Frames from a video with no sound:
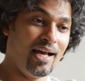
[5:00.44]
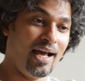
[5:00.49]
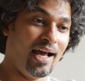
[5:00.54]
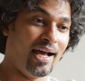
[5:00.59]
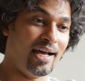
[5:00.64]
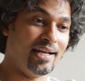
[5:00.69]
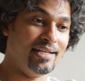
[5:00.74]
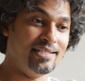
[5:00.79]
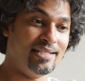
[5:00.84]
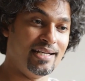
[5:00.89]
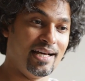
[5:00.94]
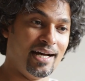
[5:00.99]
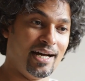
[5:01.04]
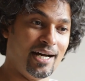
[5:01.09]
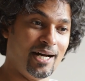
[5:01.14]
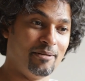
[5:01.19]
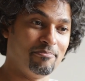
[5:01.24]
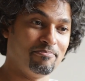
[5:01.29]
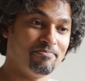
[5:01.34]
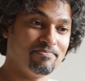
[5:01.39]
And
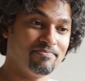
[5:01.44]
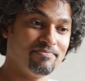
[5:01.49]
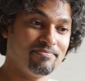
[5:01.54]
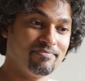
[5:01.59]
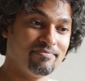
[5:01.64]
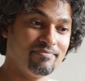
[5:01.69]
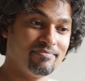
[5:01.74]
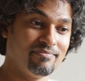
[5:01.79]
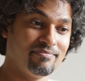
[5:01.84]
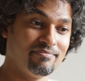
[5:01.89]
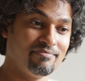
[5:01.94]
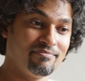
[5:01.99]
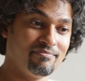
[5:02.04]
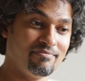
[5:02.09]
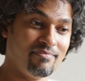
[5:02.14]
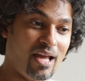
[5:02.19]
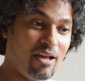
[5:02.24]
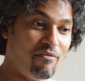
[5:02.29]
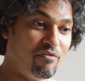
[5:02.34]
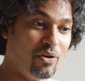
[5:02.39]

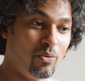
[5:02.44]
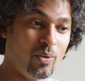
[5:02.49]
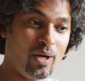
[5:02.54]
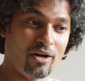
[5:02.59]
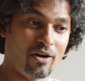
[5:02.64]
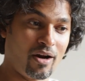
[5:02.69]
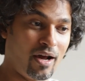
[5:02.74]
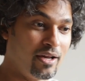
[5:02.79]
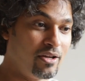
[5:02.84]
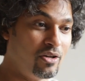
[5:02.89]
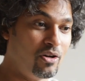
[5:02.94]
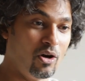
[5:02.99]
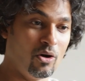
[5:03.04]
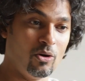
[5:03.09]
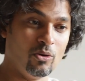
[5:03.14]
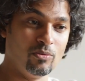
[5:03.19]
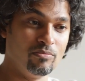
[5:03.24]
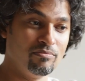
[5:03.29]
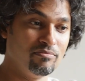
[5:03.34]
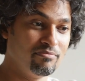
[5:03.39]
everywhere I
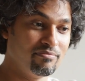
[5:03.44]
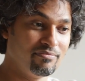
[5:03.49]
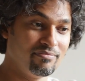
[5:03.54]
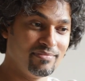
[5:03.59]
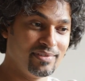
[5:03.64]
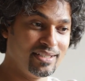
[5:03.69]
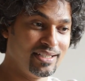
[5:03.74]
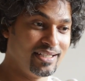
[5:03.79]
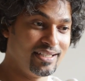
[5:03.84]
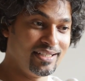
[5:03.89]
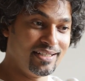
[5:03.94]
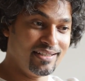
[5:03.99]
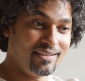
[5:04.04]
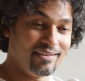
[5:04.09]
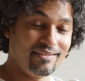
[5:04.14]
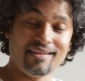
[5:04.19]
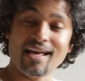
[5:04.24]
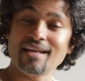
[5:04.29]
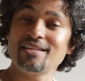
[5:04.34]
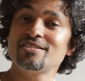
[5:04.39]
go,
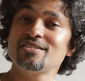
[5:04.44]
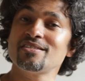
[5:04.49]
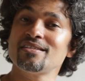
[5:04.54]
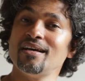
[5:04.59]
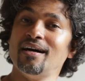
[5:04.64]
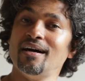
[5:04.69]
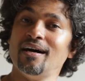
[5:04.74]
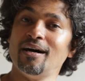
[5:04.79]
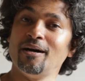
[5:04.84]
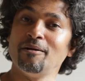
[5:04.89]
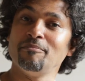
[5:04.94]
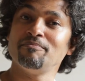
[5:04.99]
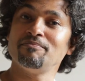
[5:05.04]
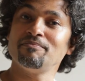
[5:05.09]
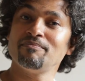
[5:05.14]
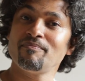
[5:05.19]
that's the